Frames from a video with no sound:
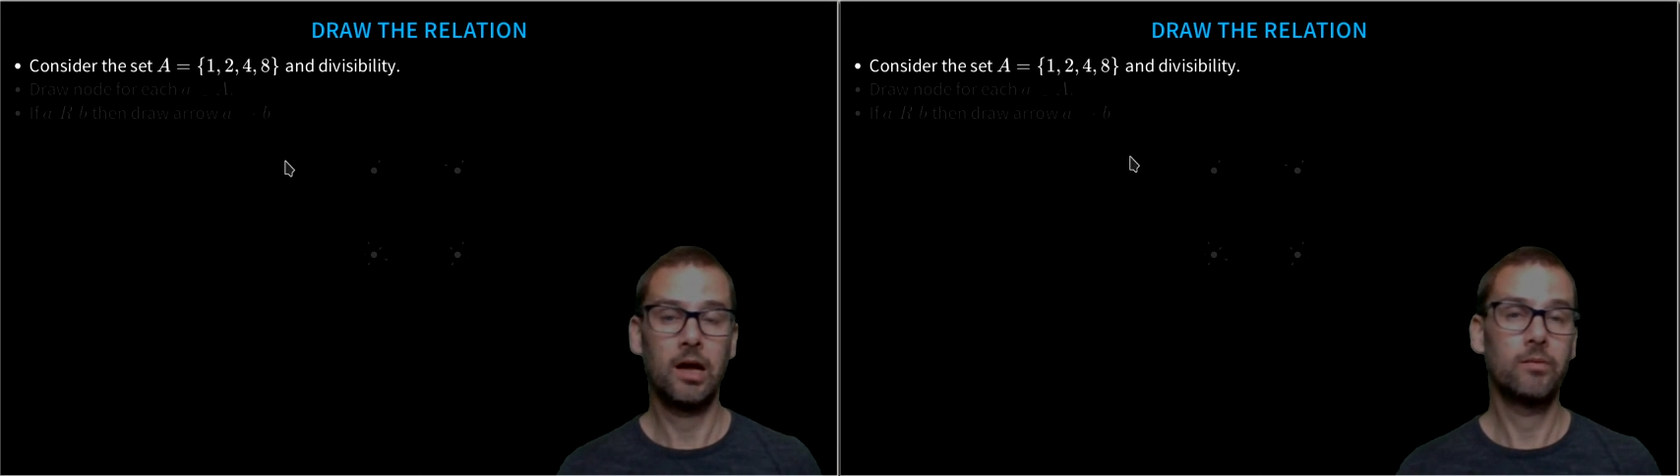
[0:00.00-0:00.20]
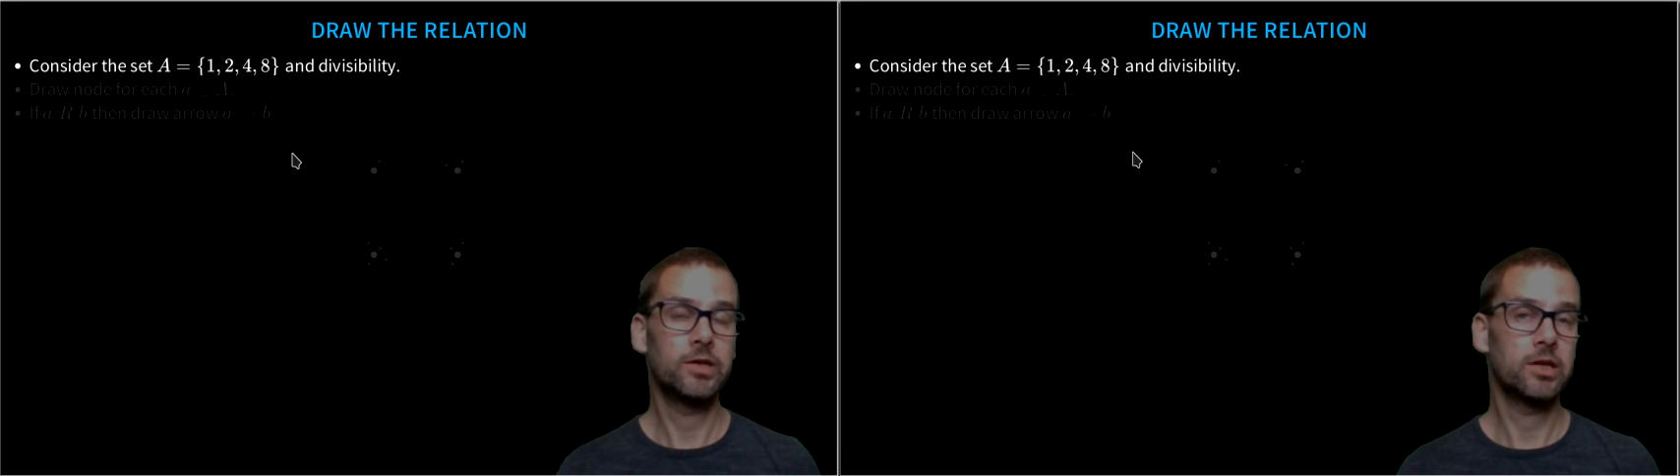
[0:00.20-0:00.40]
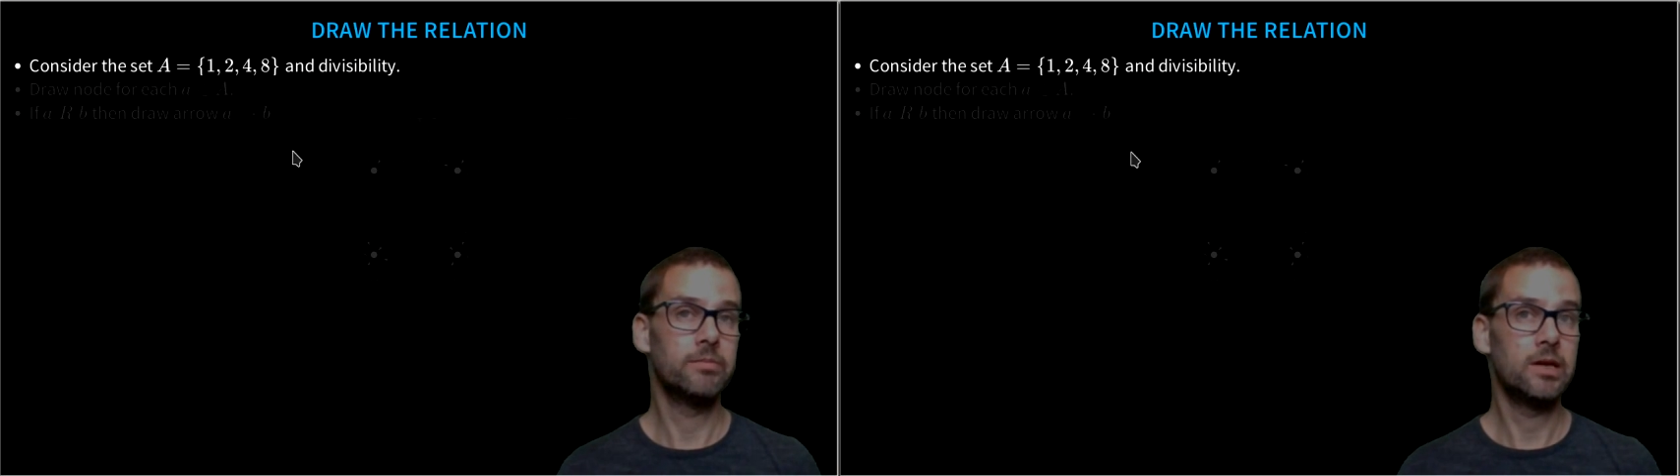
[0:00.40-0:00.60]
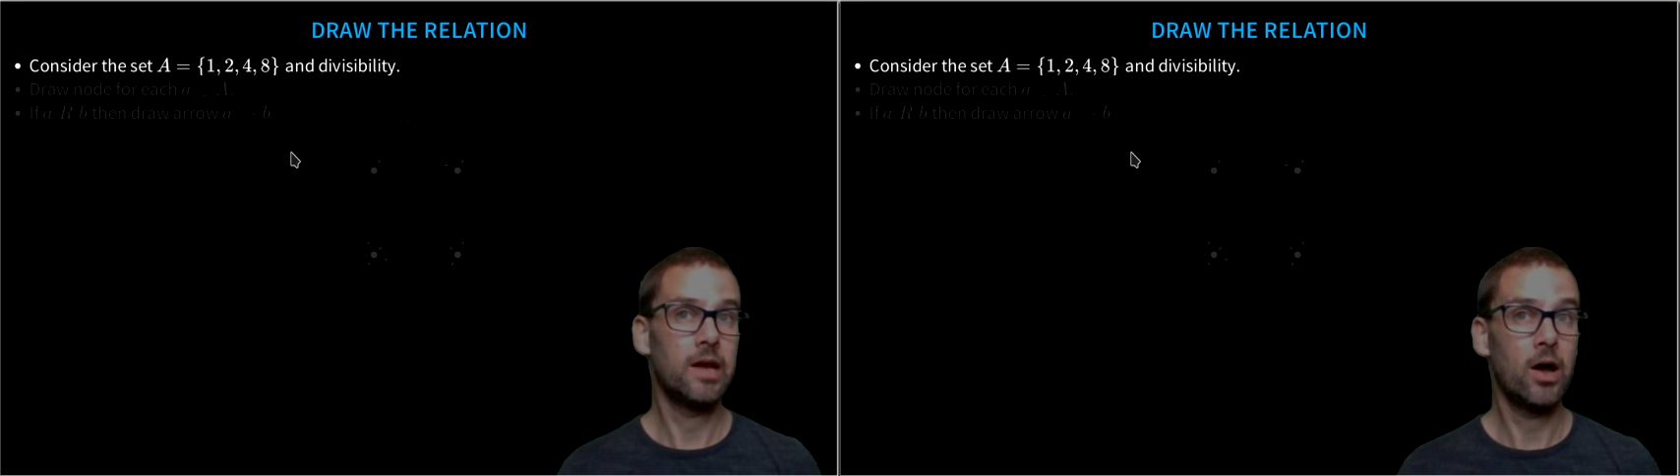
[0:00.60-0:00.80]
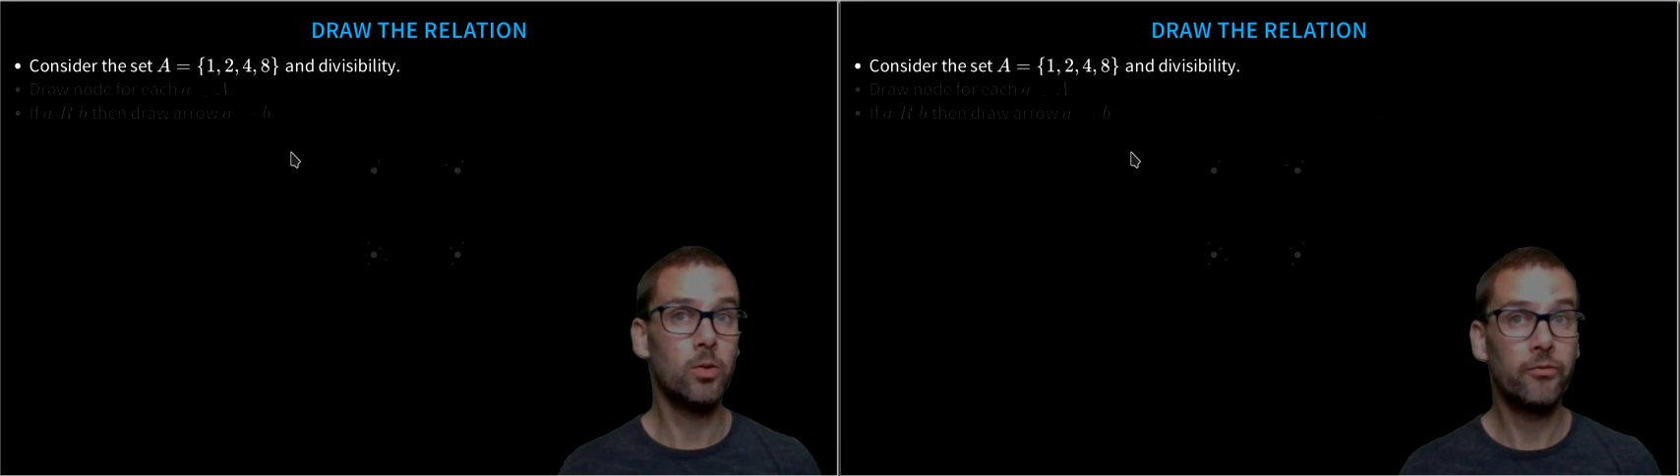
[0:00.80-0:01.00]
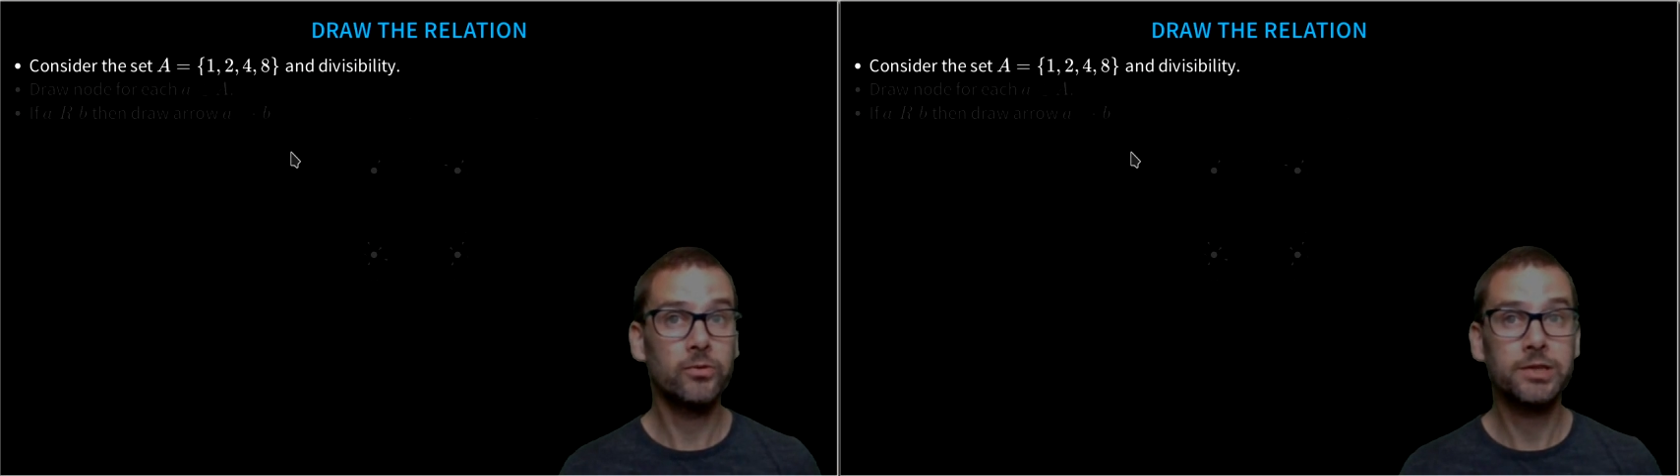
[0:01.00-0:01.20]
which can be helpful